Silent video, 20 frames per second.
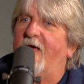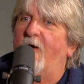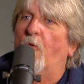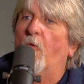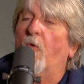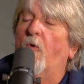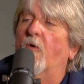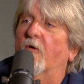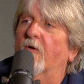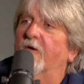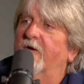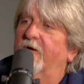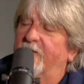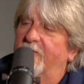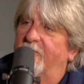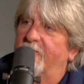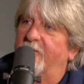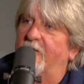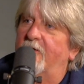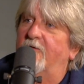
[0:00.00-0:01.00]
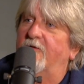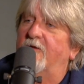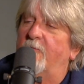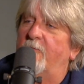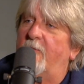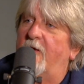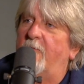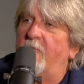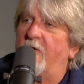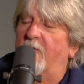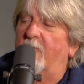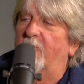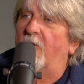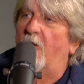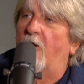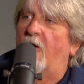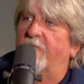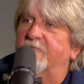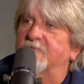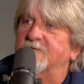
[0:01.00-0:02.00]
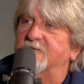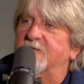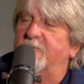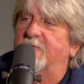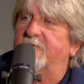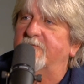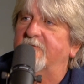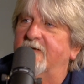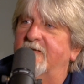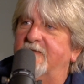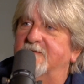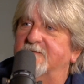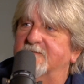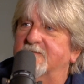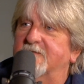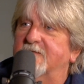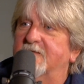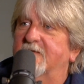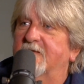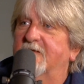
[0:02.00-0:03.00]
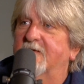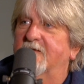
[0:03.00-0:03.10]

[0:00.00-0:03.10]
Or, you know, you may be able to offer some advice.